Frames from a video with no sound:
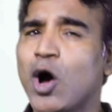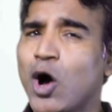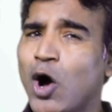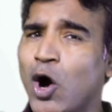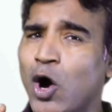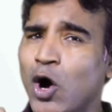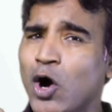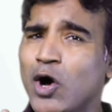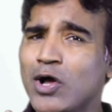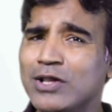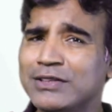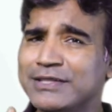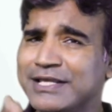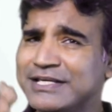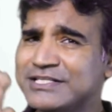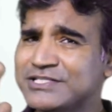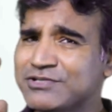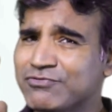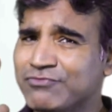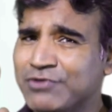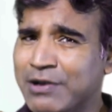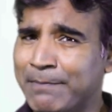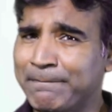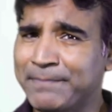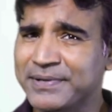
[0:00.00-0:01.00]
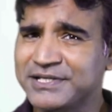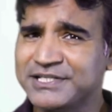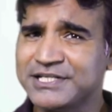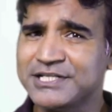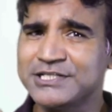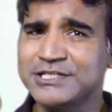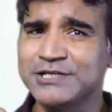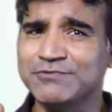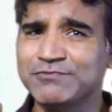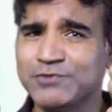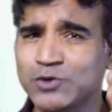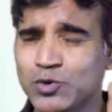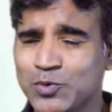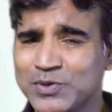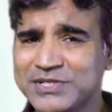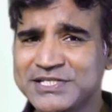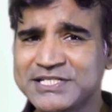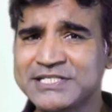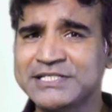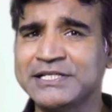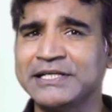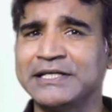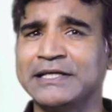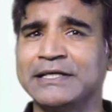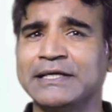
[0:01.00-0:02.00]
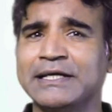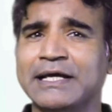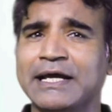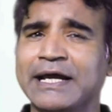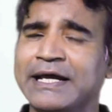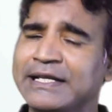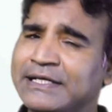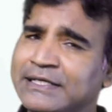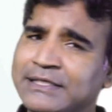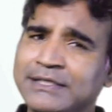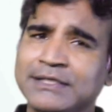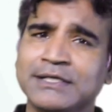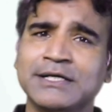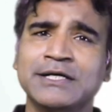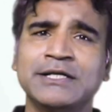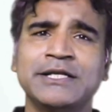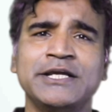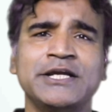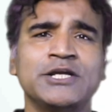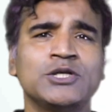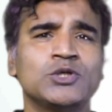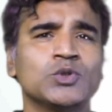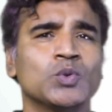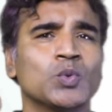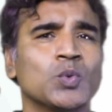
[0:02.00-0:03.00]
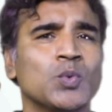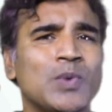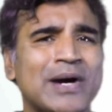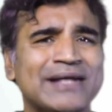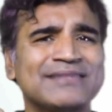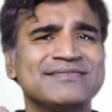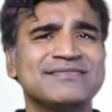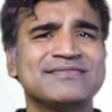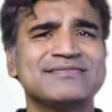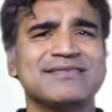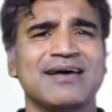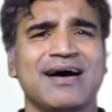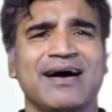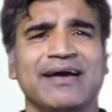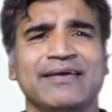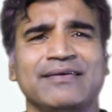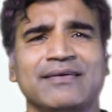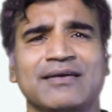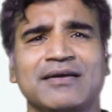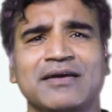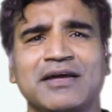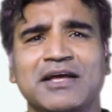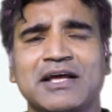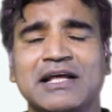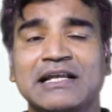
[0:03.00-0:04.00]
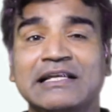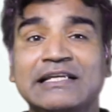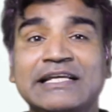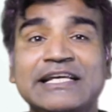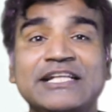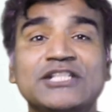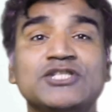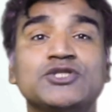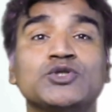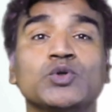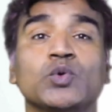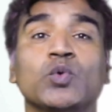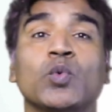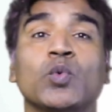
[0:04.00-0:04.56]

All this repetitive twisting and turning to one side leads to